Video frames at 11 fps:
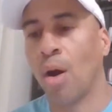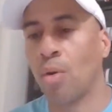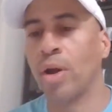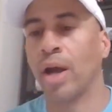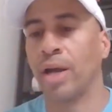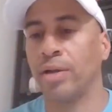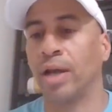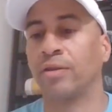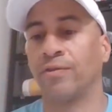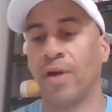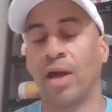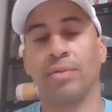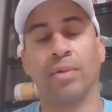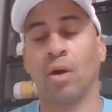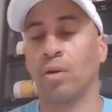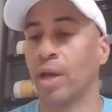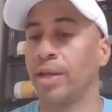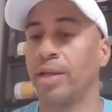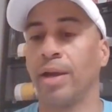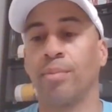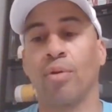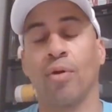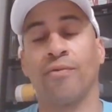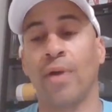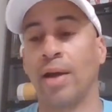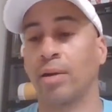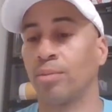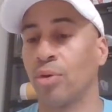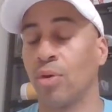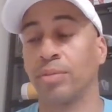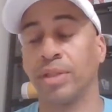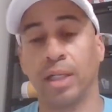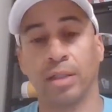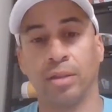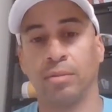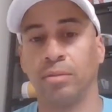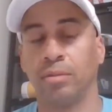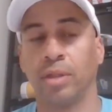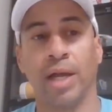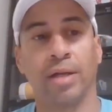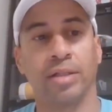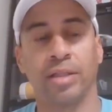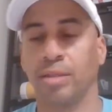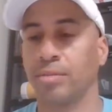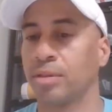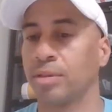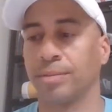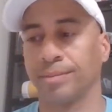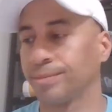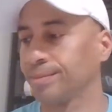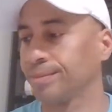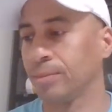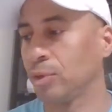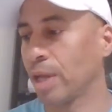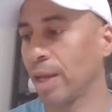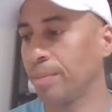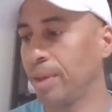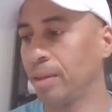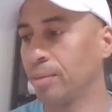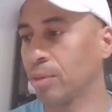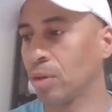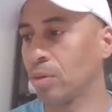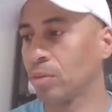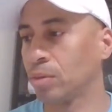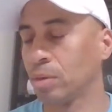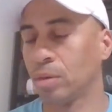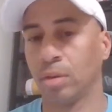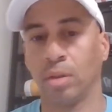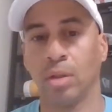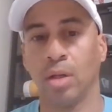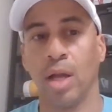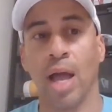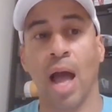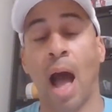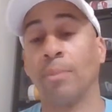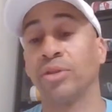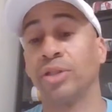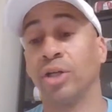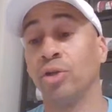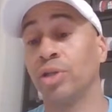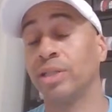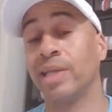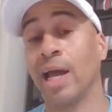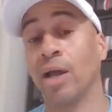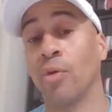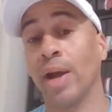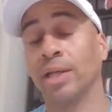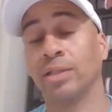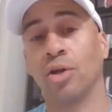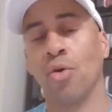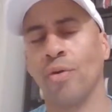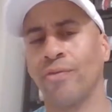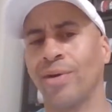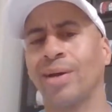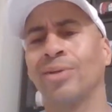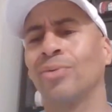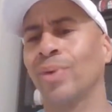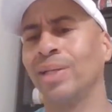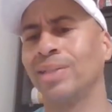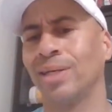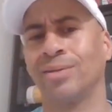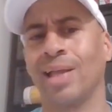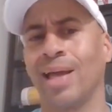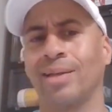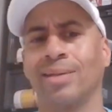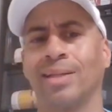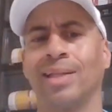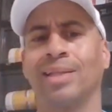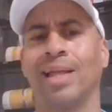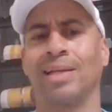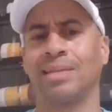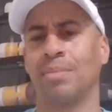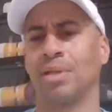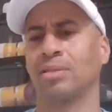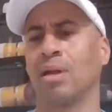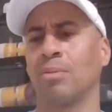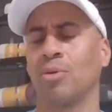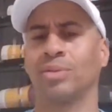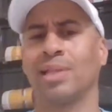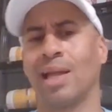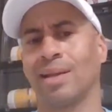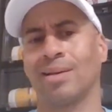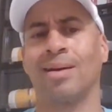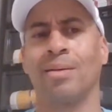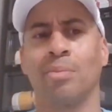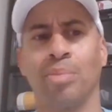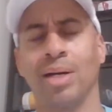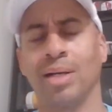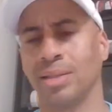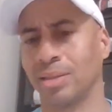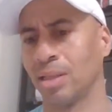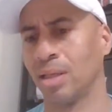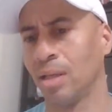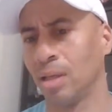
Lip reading: Okay, you have to find. Okay, yeah, bro, find them, bro. I'm telling you, the airships, you can't beat them, bro. I'm gonna tell you, the Tech Grays are going for under retail. Like, I think last time I saw them, it was like $100,